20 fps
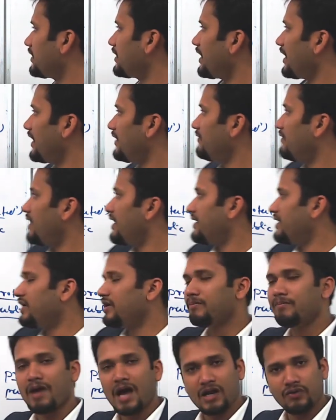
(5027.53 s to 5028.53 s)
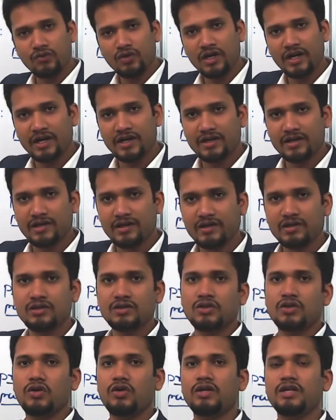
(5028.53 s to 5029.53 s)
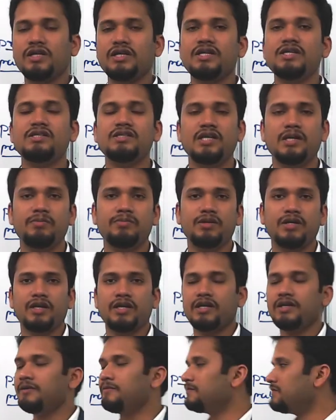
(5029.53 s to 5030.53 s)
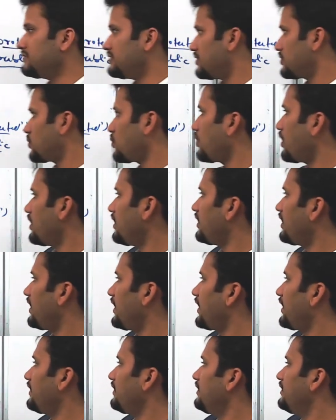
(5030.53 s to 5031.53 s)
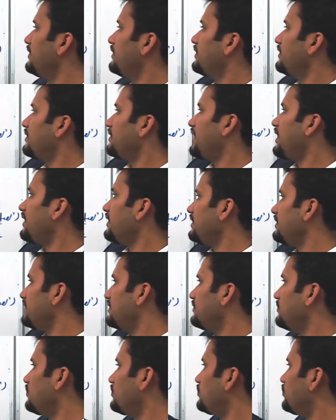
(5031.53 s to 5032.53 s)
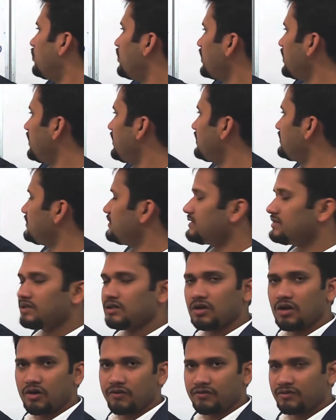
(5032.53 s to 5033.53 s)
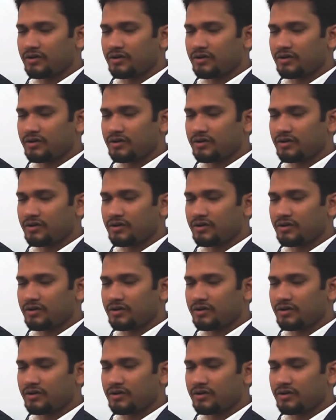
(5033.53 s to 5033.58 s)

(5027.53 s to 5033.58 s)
I have added a manual header on each API, just one line, that what is it of